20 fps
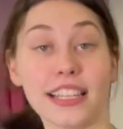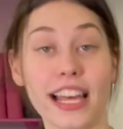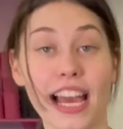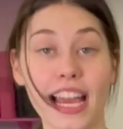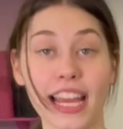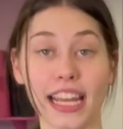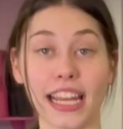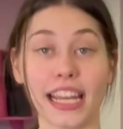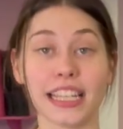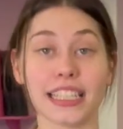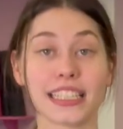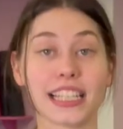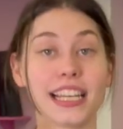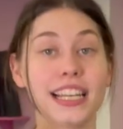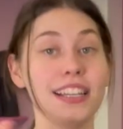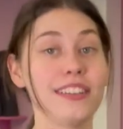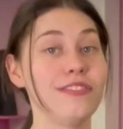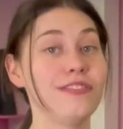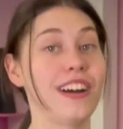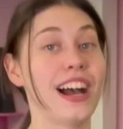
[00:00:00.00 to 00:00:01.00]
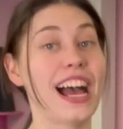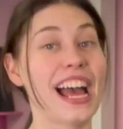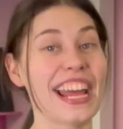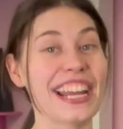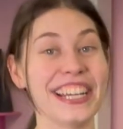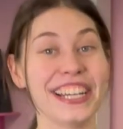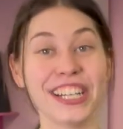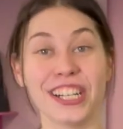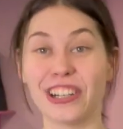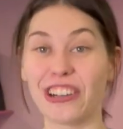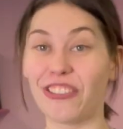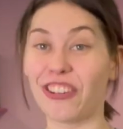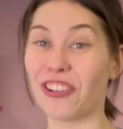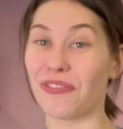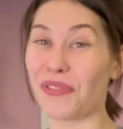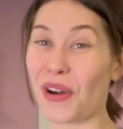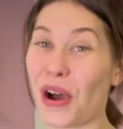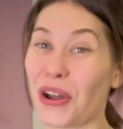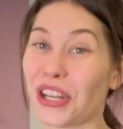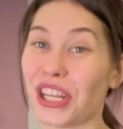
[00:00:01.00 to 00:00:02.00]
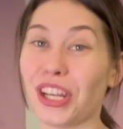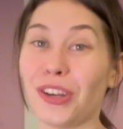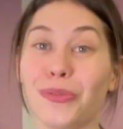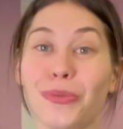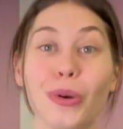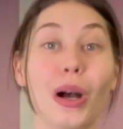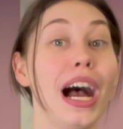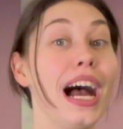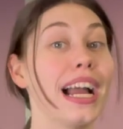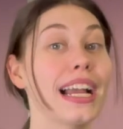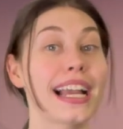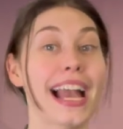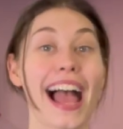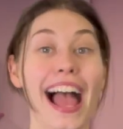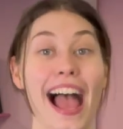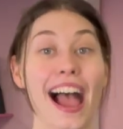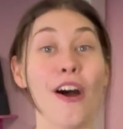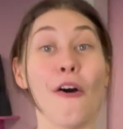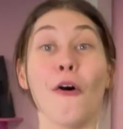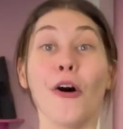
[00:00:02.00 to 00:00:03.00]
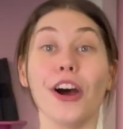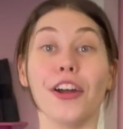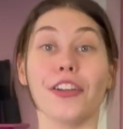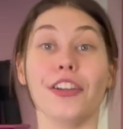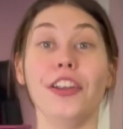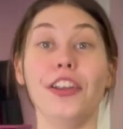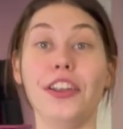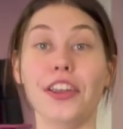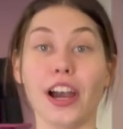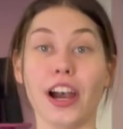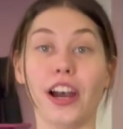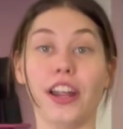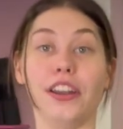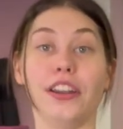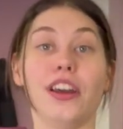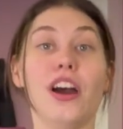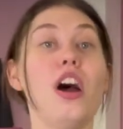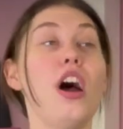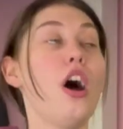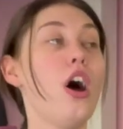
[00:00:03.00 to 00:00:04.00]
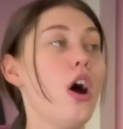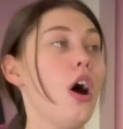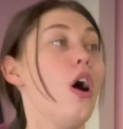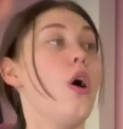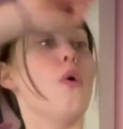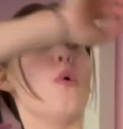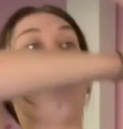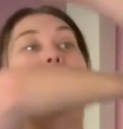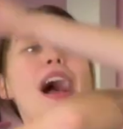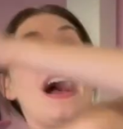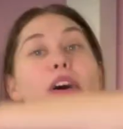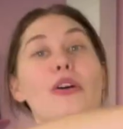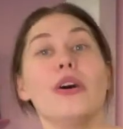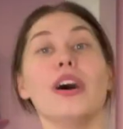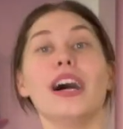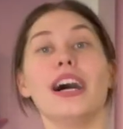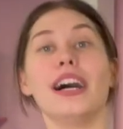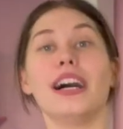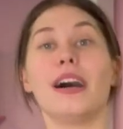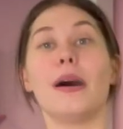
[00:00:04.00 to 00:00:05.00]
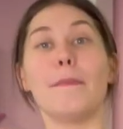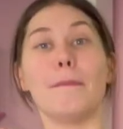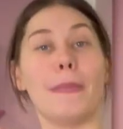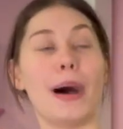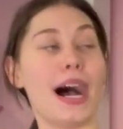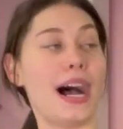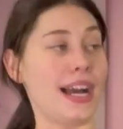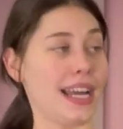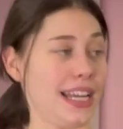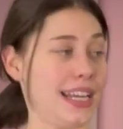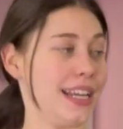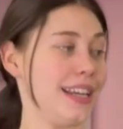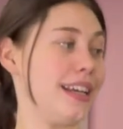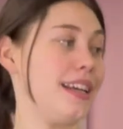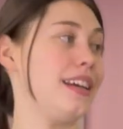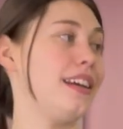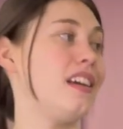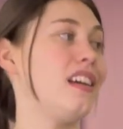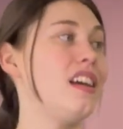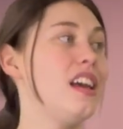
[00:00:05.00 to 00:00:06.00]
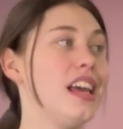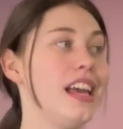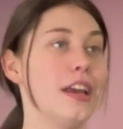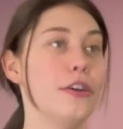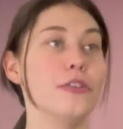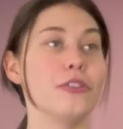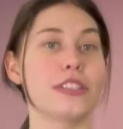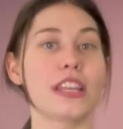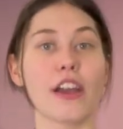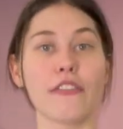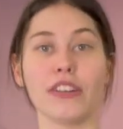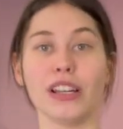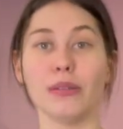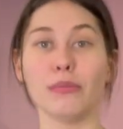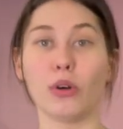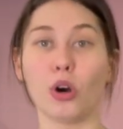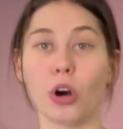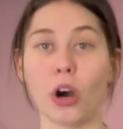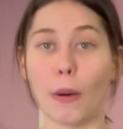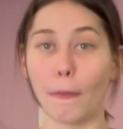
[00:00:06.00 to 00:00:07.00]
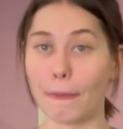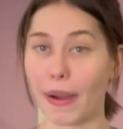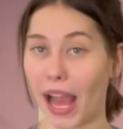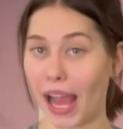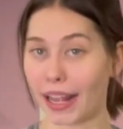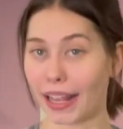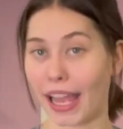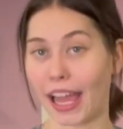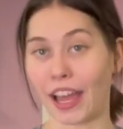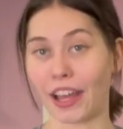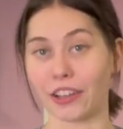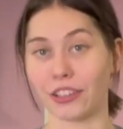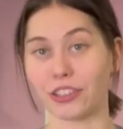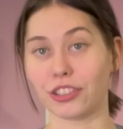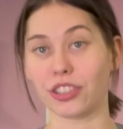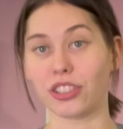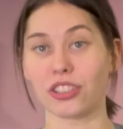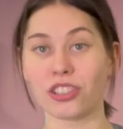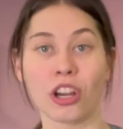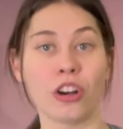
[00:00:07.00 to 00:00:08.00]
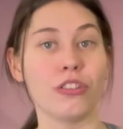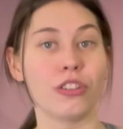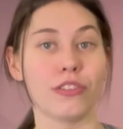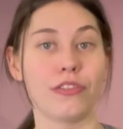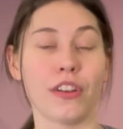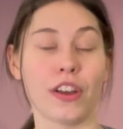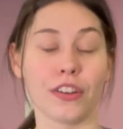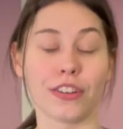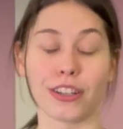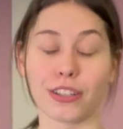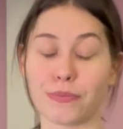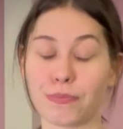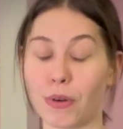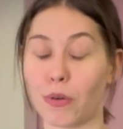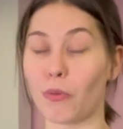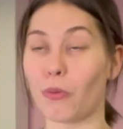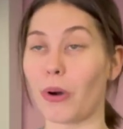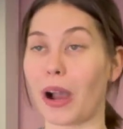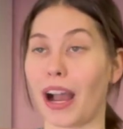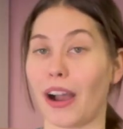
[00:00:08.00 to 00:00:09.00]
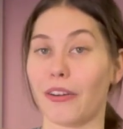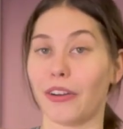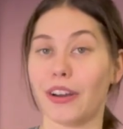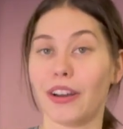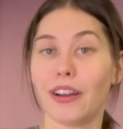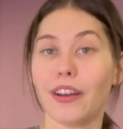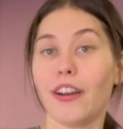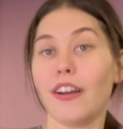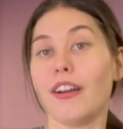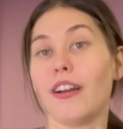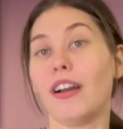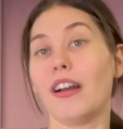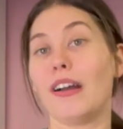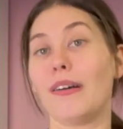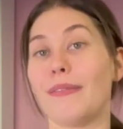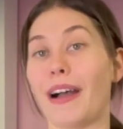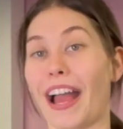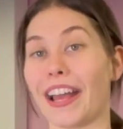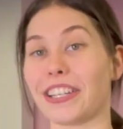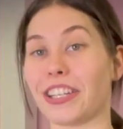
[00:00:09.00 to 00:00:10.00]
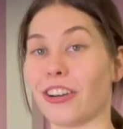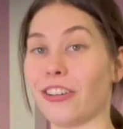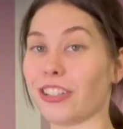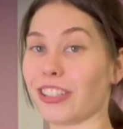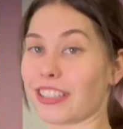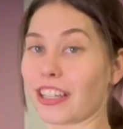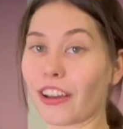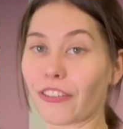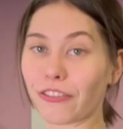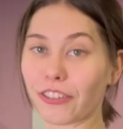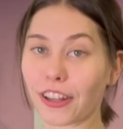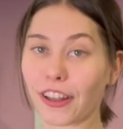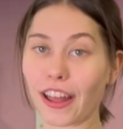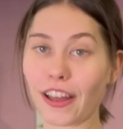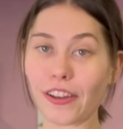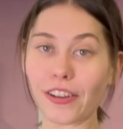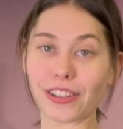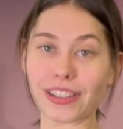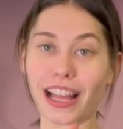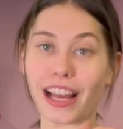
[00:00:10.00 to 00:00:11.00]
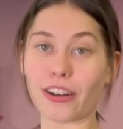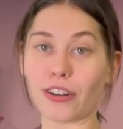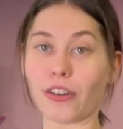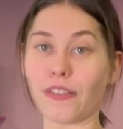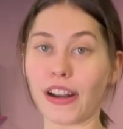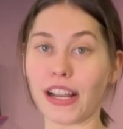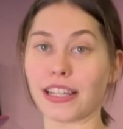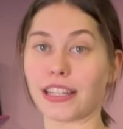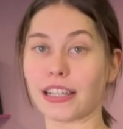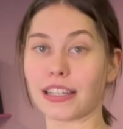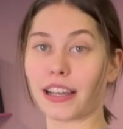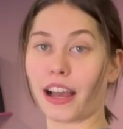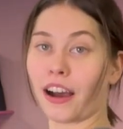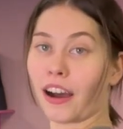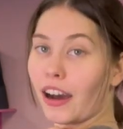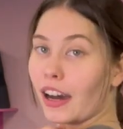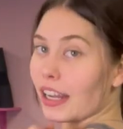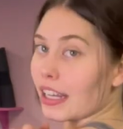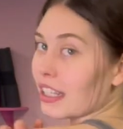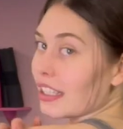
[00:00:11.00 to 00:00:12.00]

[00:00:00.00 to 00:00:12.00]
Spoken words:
that is my upper body workout done. Wow, it was definitely more back and shoulder focused, but wow, my shoulders after those lateral raises are